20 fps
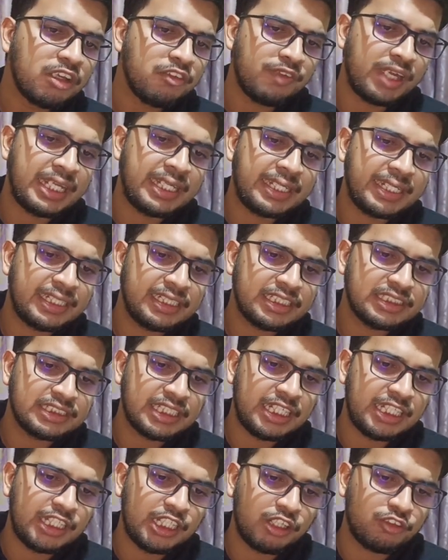white in the
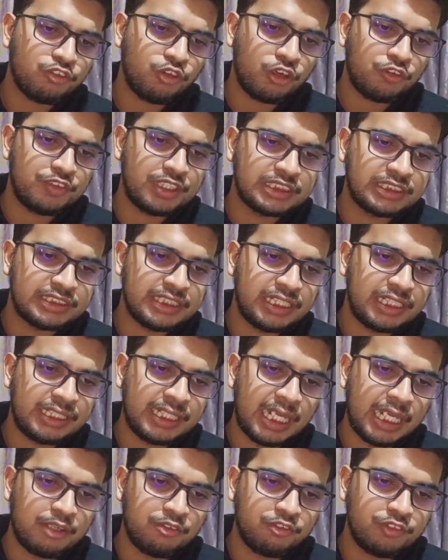center for wasting
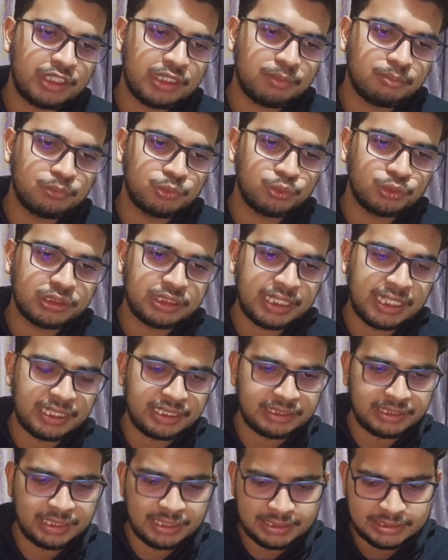time with moves
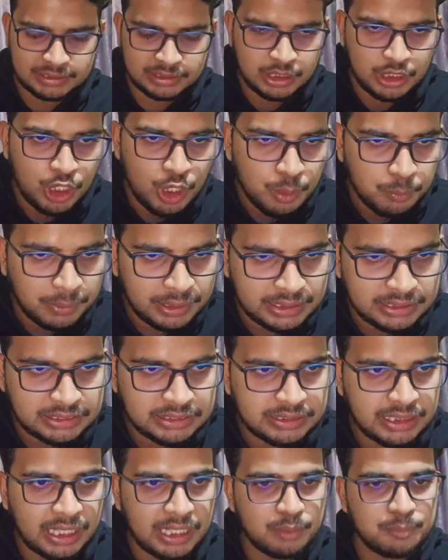like this. But
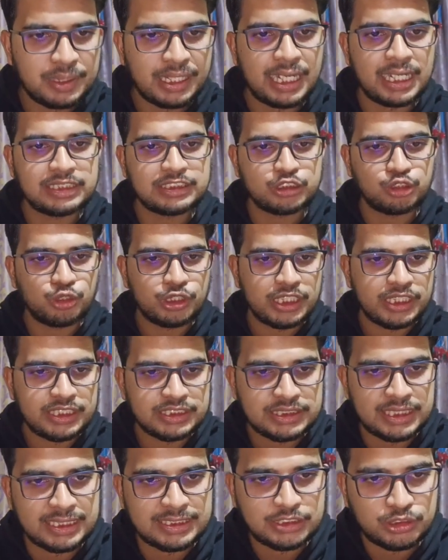instead Mikhail Chigorin
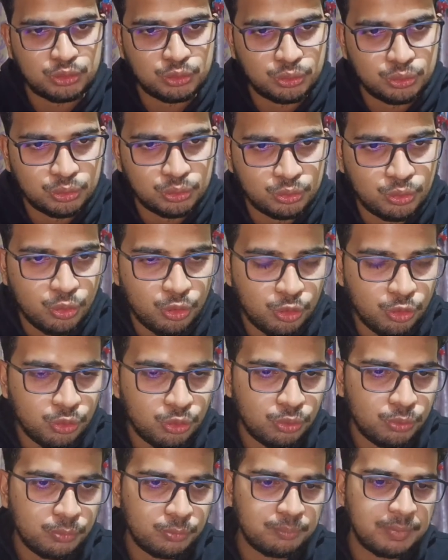decides to
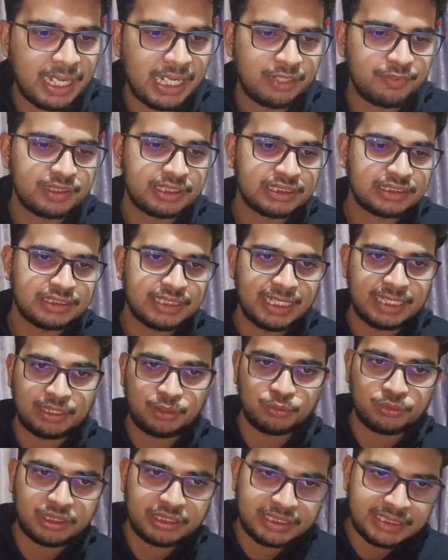go back with his
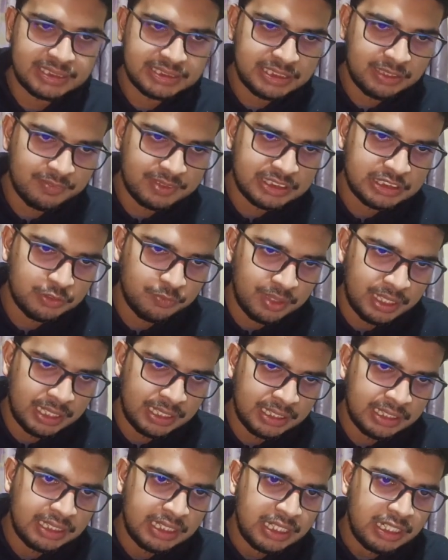knight to the d7
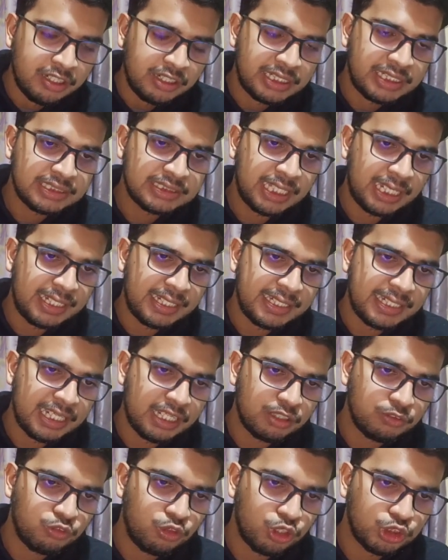square. His
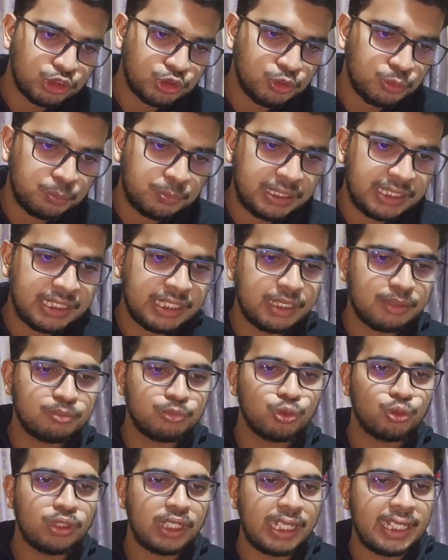idea was to play a
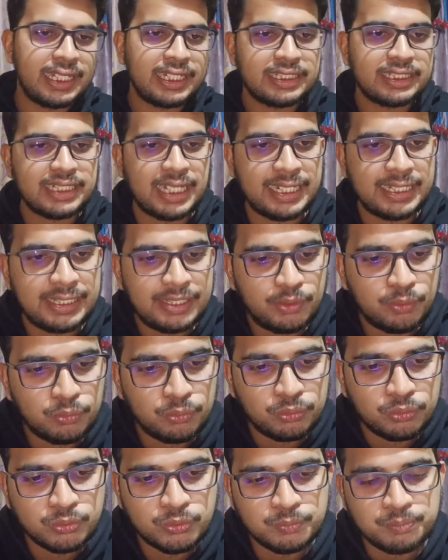move like knight
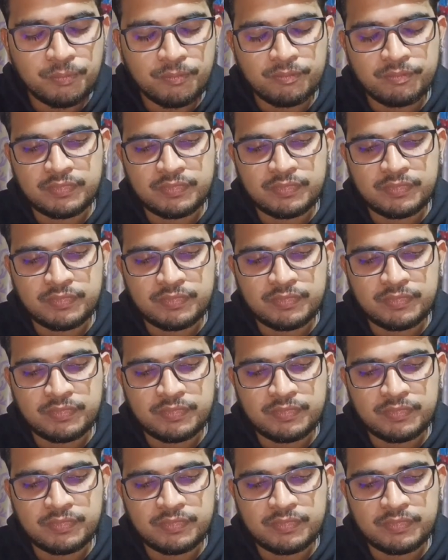to